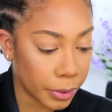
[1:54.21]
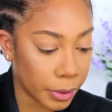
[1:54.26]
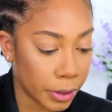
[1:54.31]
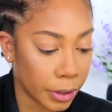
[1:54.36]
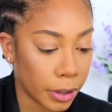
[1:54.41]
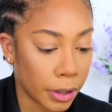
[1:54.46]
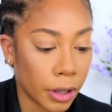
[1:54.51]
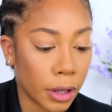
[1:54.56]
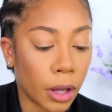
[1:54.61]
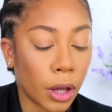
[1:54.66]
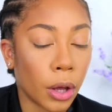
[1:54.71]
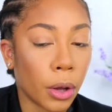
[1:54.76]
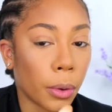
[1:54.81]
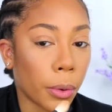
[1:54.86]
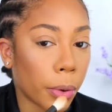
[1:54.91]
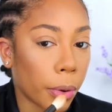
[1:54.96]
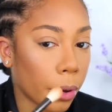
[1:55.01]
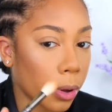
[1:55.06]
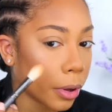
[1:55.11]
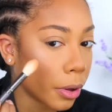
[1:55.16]

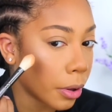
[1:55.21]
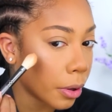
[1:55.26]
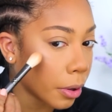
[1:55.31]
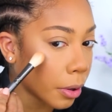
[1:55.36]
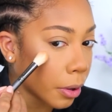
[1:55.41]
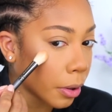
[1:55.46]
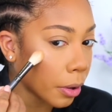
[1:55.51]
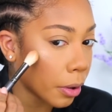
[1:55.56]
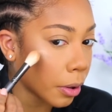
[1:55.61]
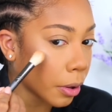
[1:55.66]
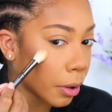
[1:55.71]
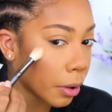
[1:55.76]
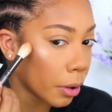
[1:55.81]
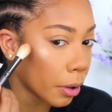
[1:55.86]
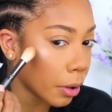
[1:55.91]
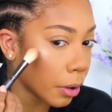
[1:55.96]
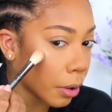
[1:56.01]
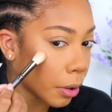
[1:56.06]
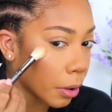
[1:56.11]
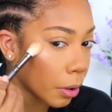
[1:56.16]

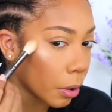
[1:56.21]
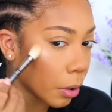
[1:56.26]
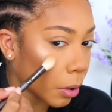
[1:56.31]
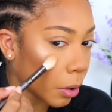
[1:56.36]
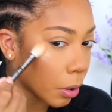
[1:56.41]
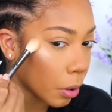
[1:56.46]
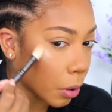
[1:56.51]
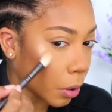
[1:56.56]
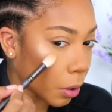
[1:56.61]
(no one is talking)